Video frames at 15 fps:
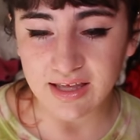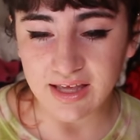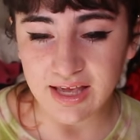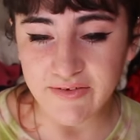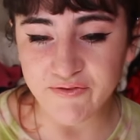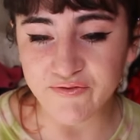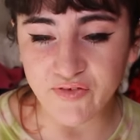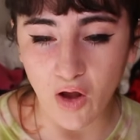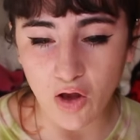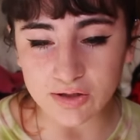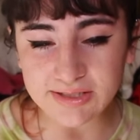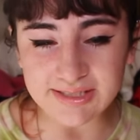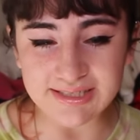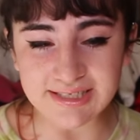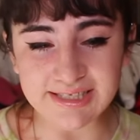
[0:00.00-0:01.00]
it
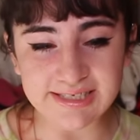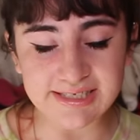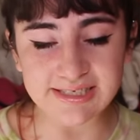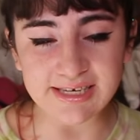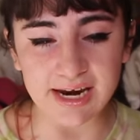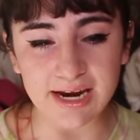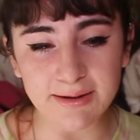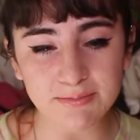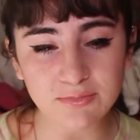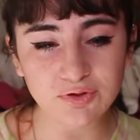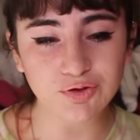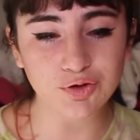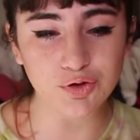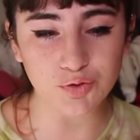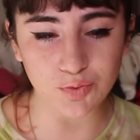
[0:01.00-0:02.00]
falls into the same
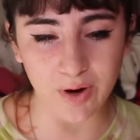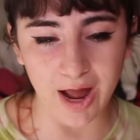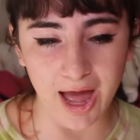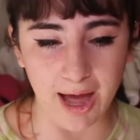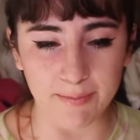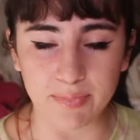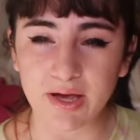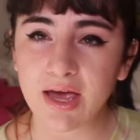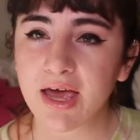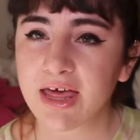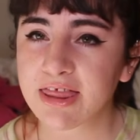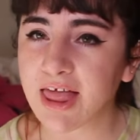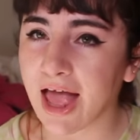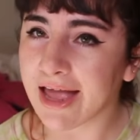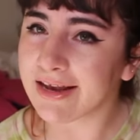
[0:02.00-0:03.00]
trap
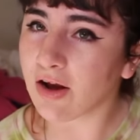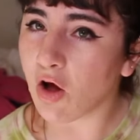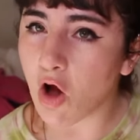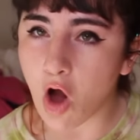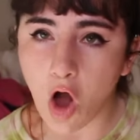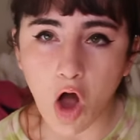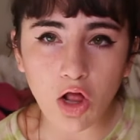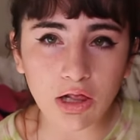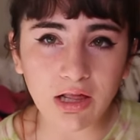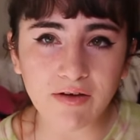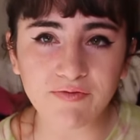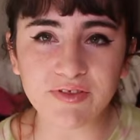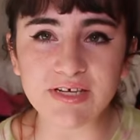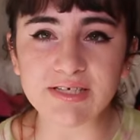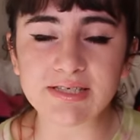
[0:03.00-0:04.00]
that all
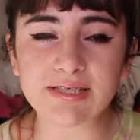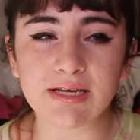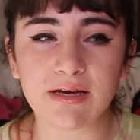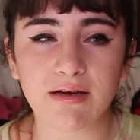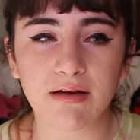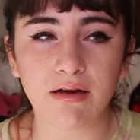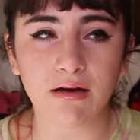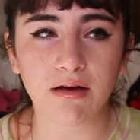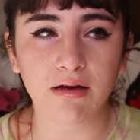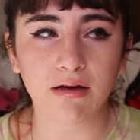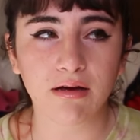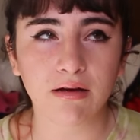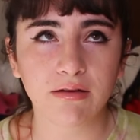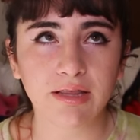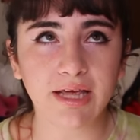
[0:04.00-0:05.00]
of these,
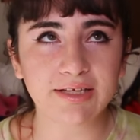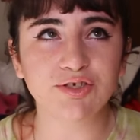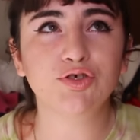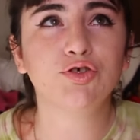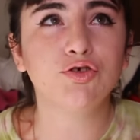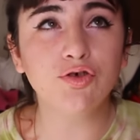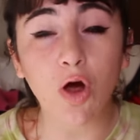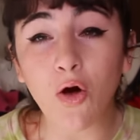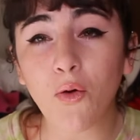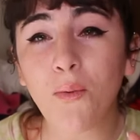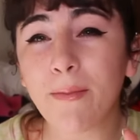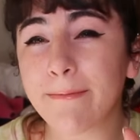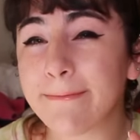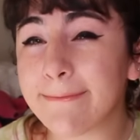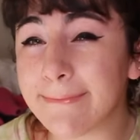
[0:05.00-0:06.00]
that
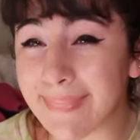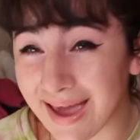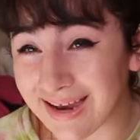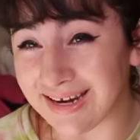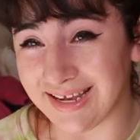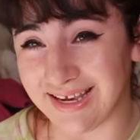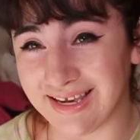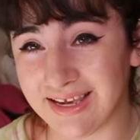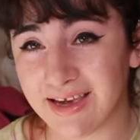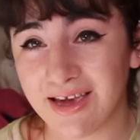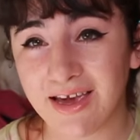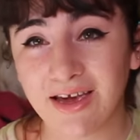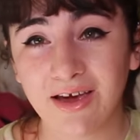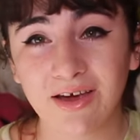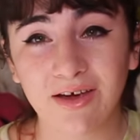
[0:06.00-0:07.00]
so many
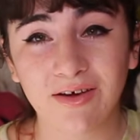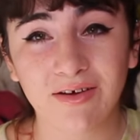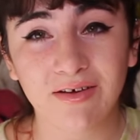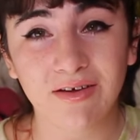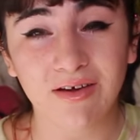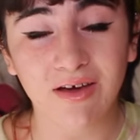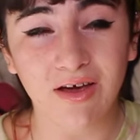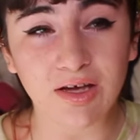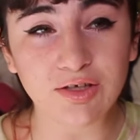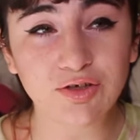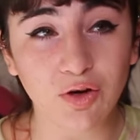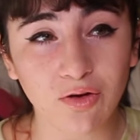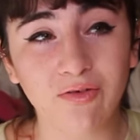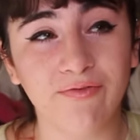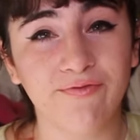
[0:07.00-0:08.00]

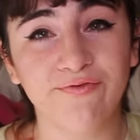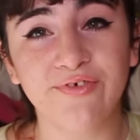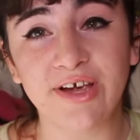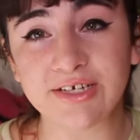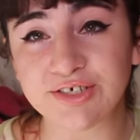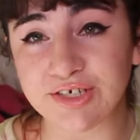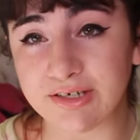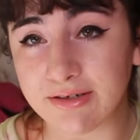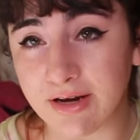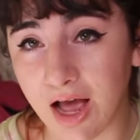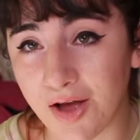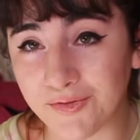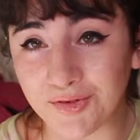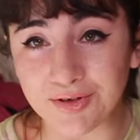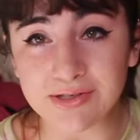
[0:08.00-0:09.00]
adult fiction
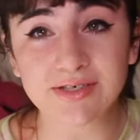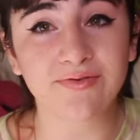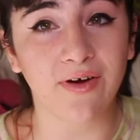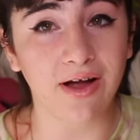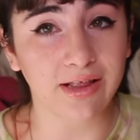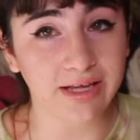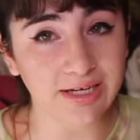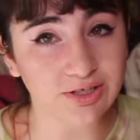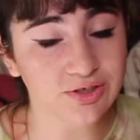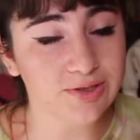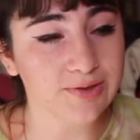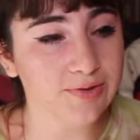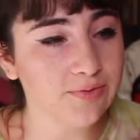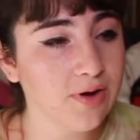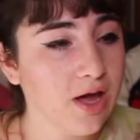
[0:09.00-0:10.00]
novels fall
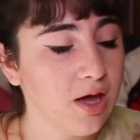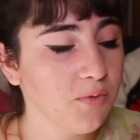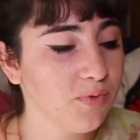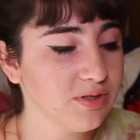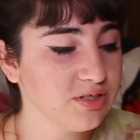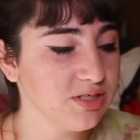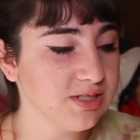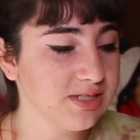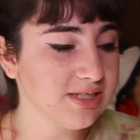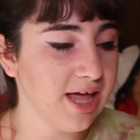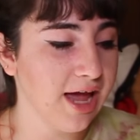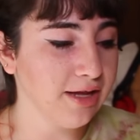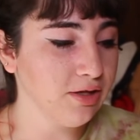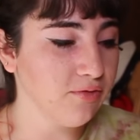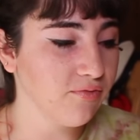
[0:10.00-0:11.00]
into, which is
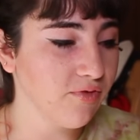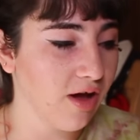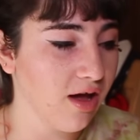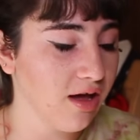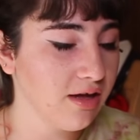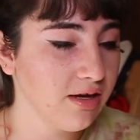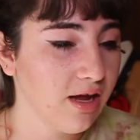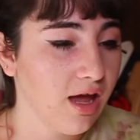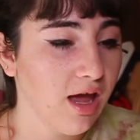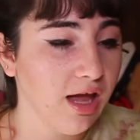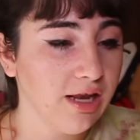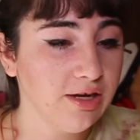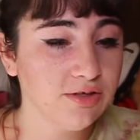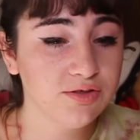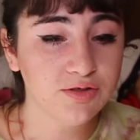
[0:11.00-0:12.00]
that you've got
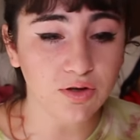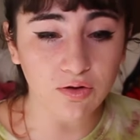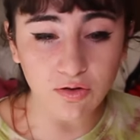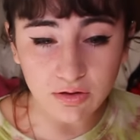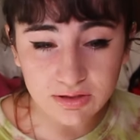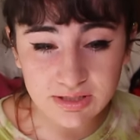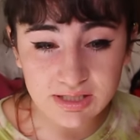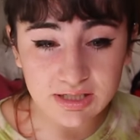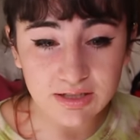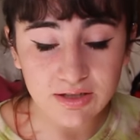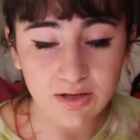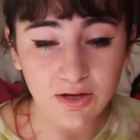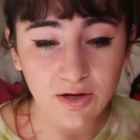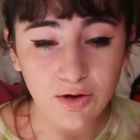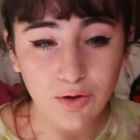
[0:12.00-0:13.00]
an adult
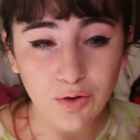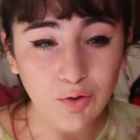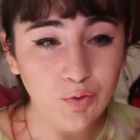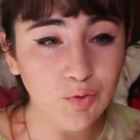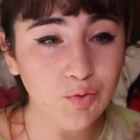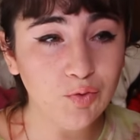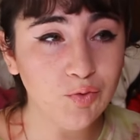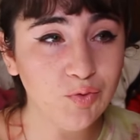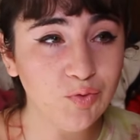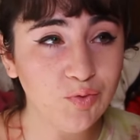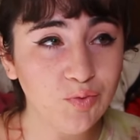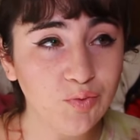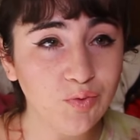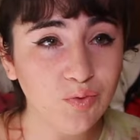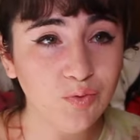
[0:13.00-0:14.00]

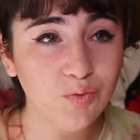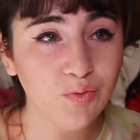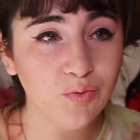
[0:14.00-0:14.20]
who